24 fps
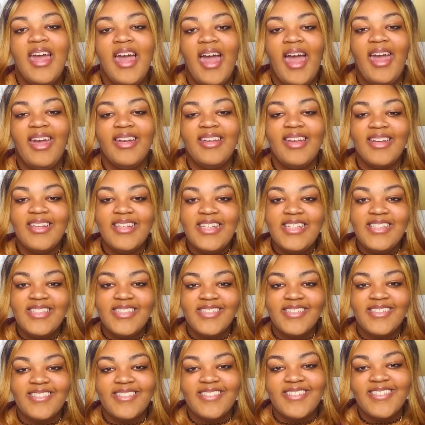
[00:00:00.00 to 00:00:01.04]
Hey cake
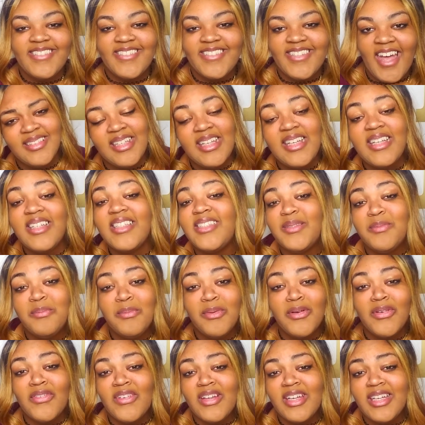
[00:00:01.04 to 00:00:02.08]
nieces, it's
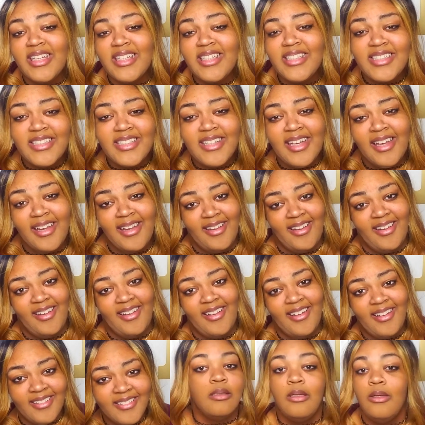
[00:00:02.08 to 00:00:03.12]

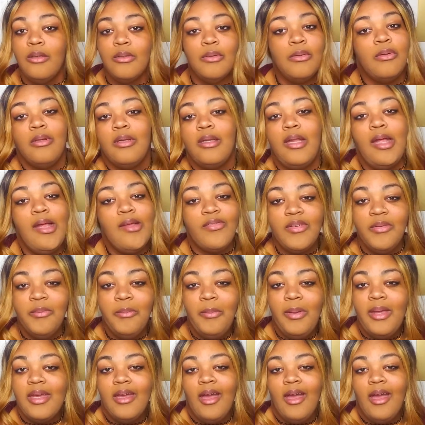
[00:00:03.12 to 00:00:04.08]
Marisha. You lift me